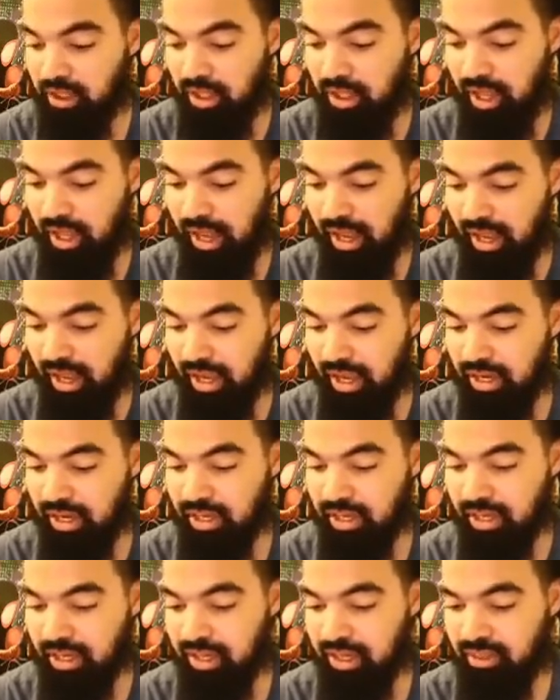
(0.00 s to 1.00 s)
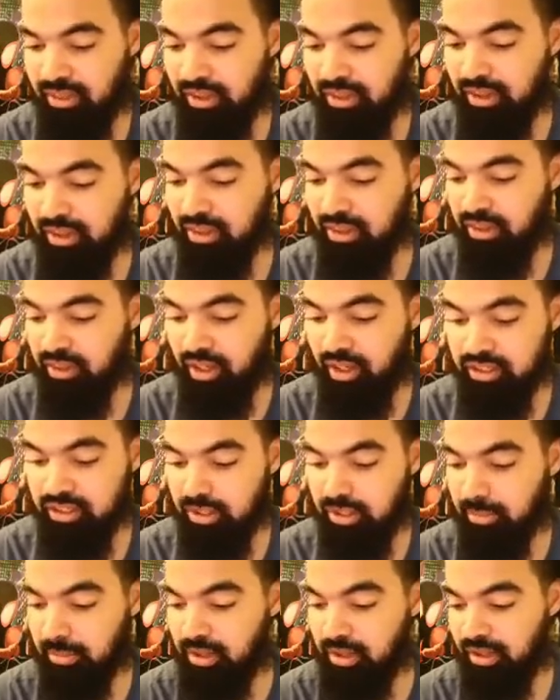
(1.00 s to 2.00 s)
and
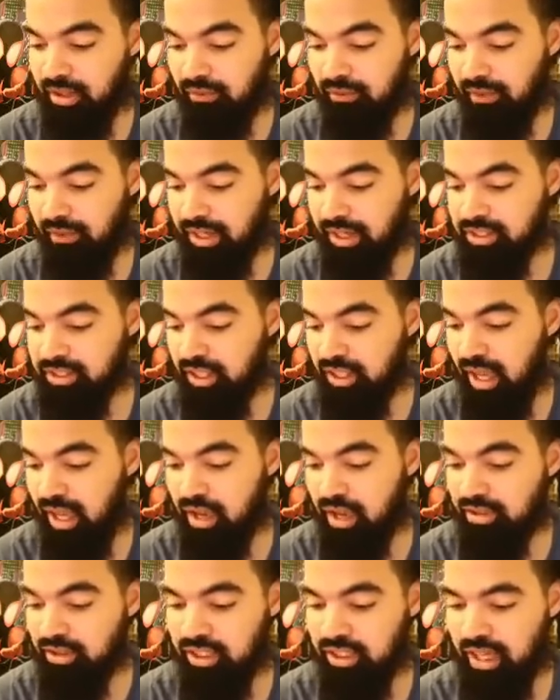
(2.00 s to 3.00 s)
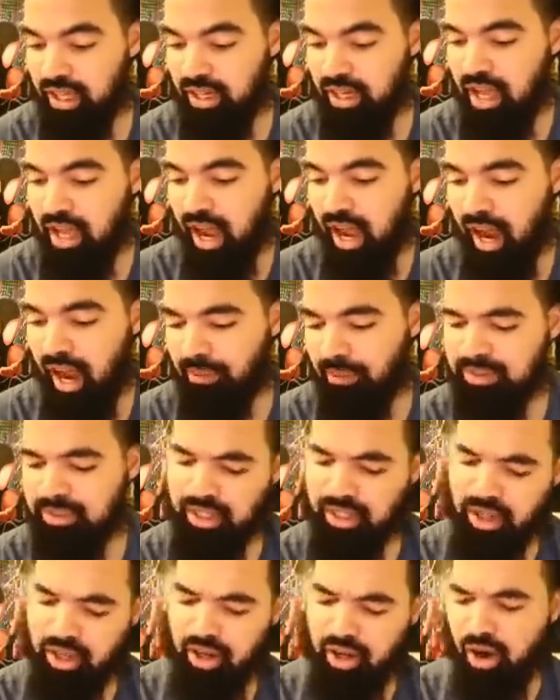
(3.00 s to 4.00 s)
some of the evasion counters, and I was like,